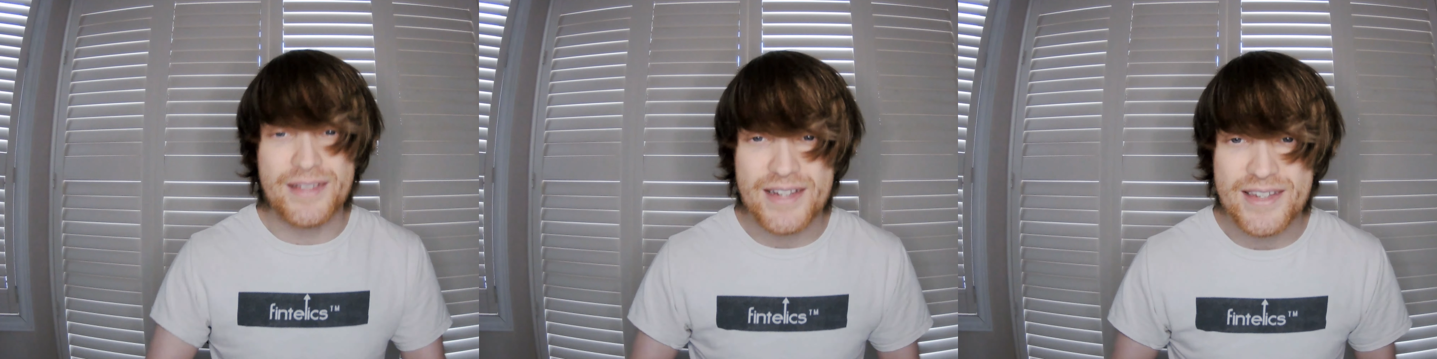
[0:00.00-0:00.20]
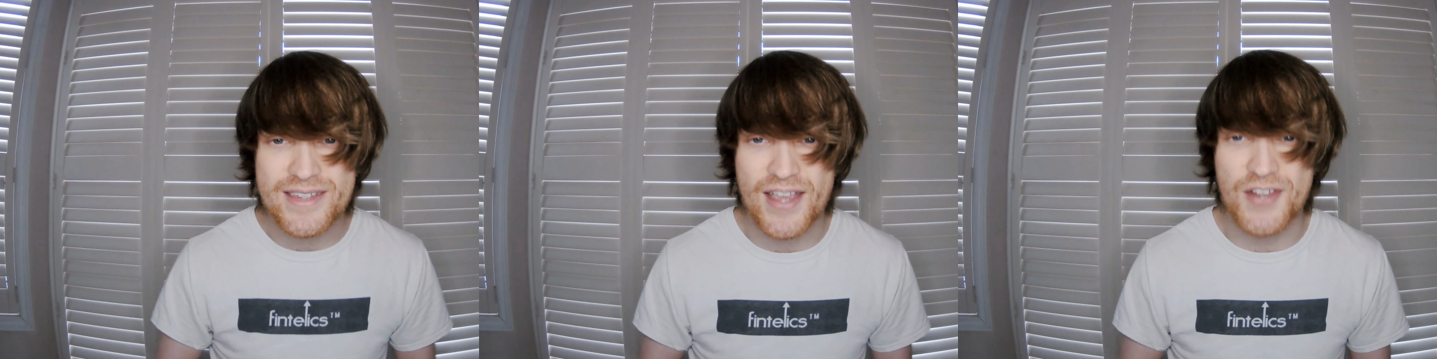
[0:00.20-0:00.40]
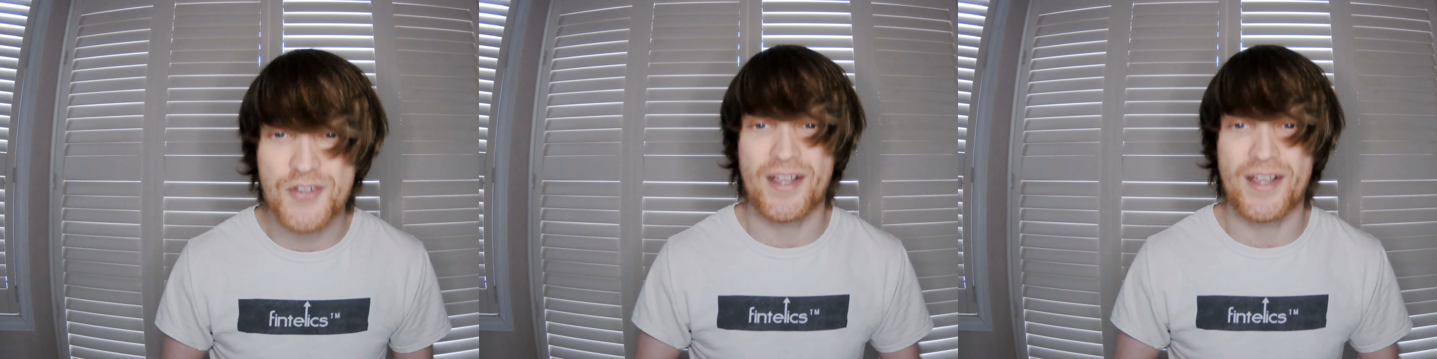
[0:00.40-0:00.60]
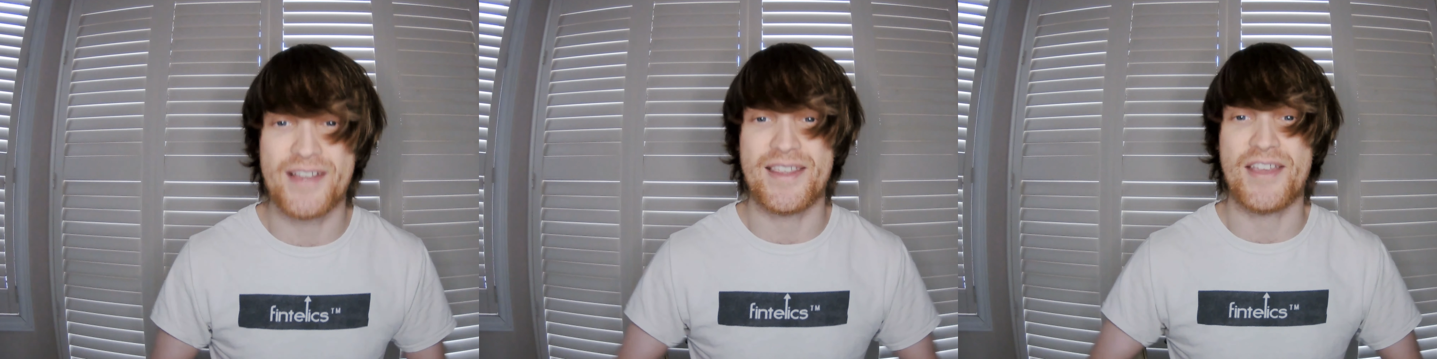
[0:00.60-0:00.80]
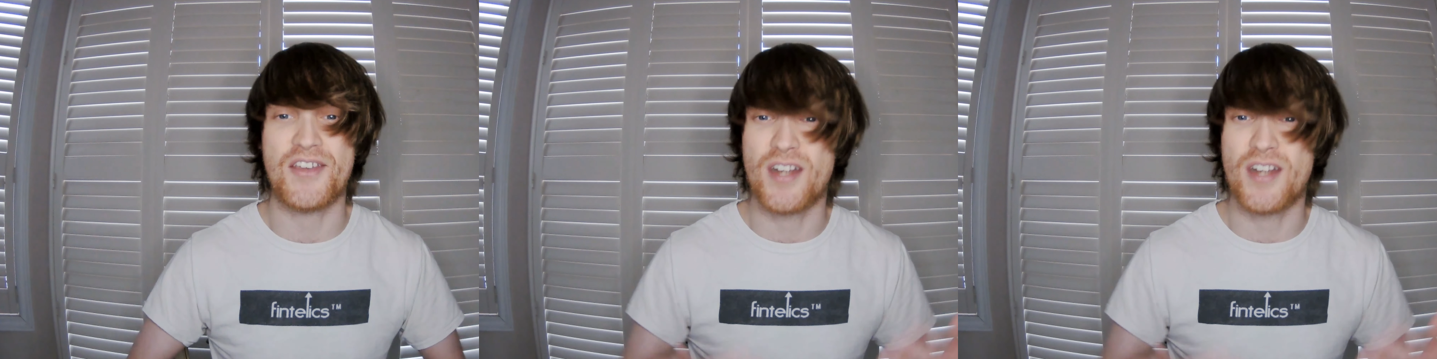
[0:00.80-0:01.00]

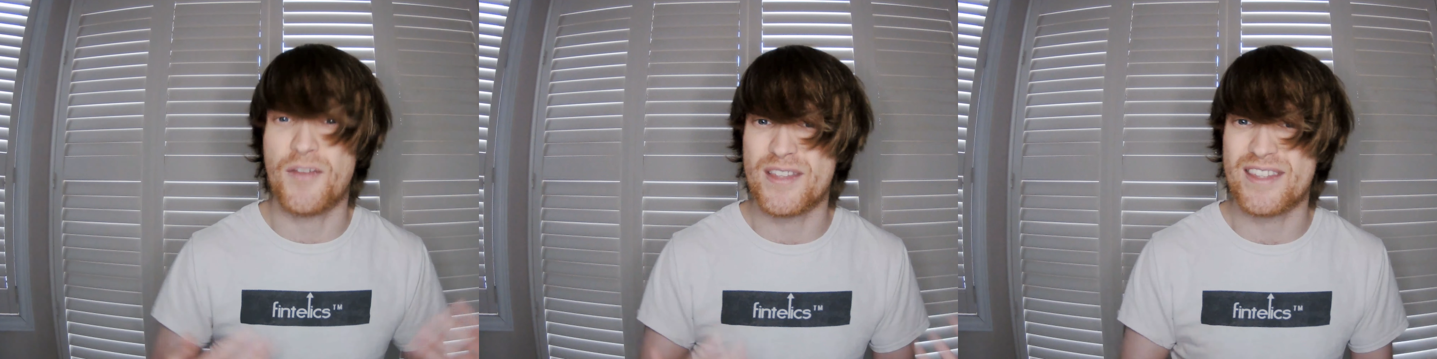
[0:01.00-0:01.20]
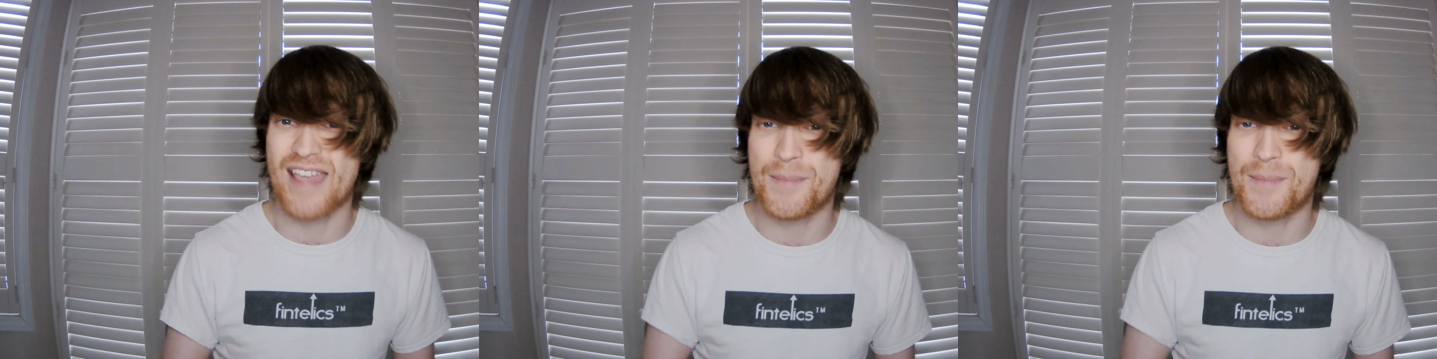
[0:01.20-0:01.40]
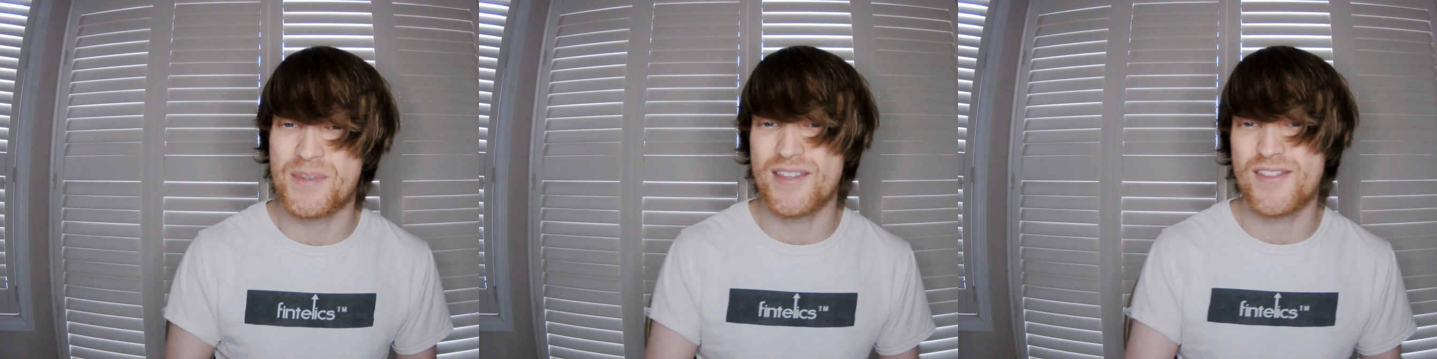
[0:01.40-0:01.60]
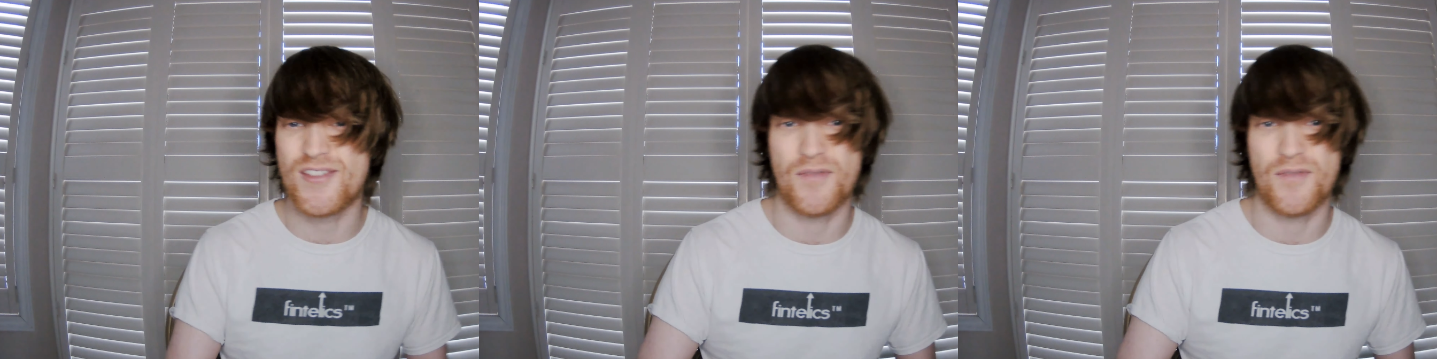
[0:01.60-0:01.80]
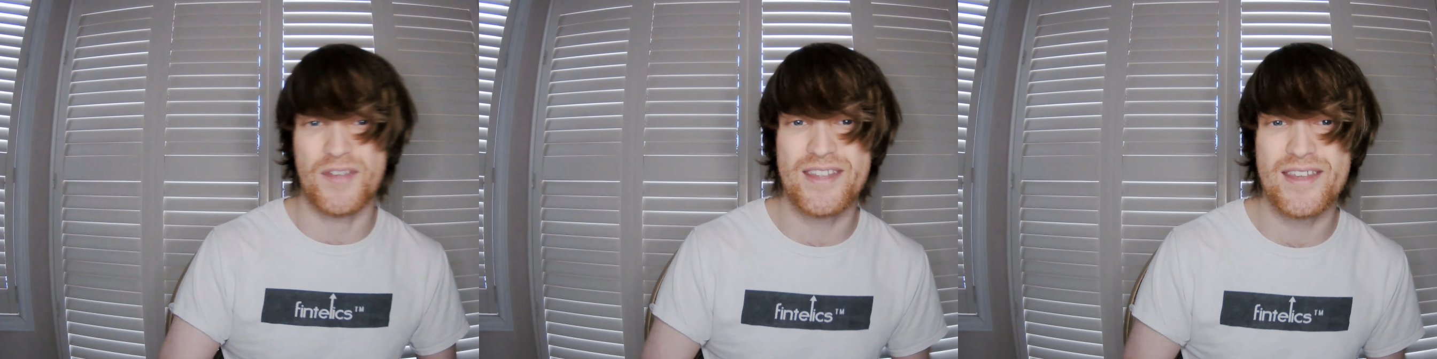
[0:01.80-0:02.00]
decentralization of its apps and
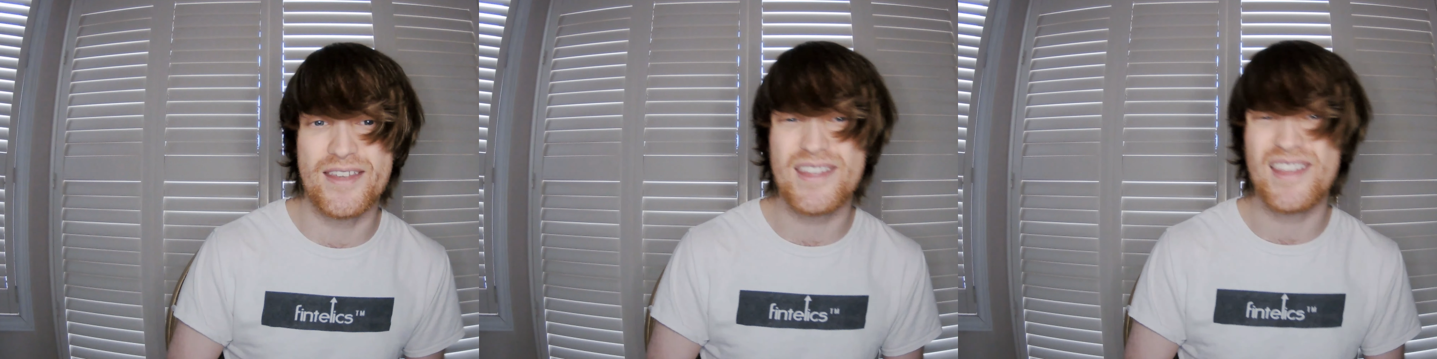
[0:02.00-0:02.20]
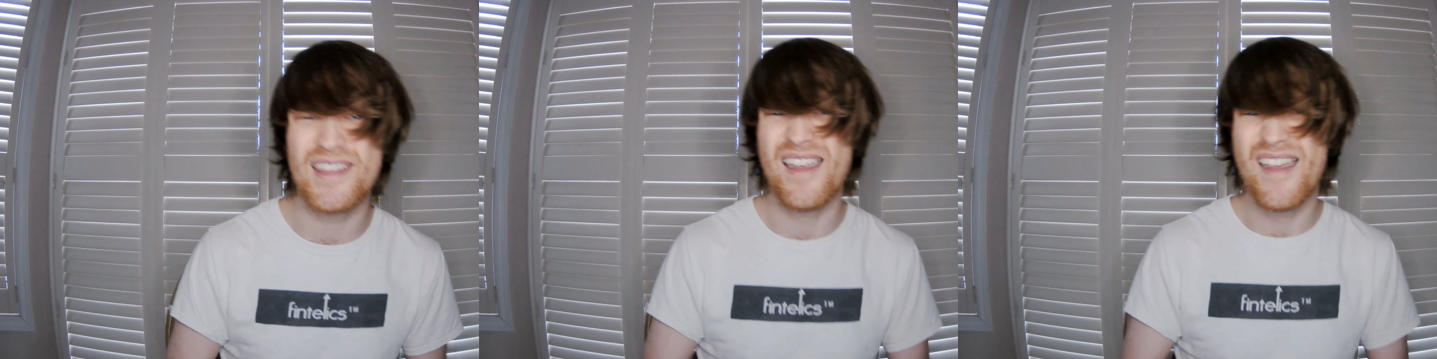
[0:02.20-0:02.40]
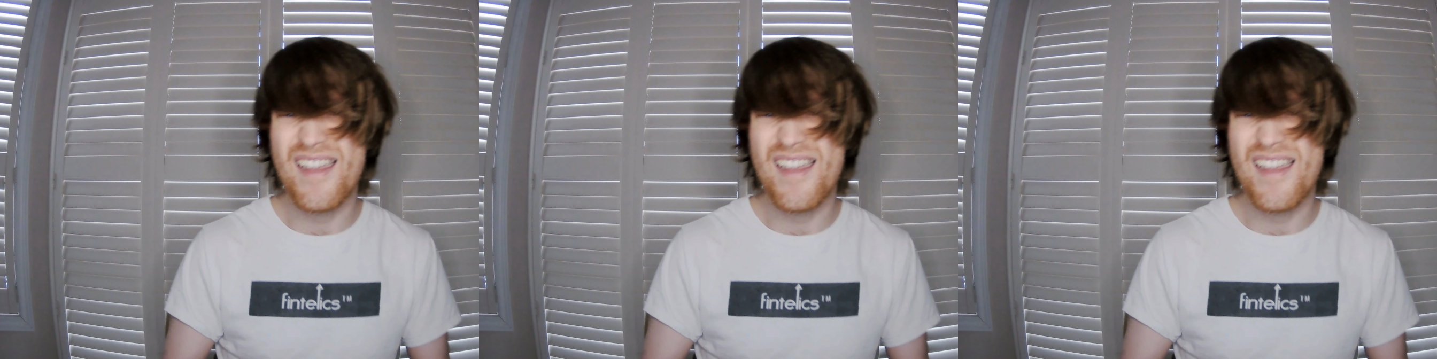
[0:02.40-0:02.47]
services,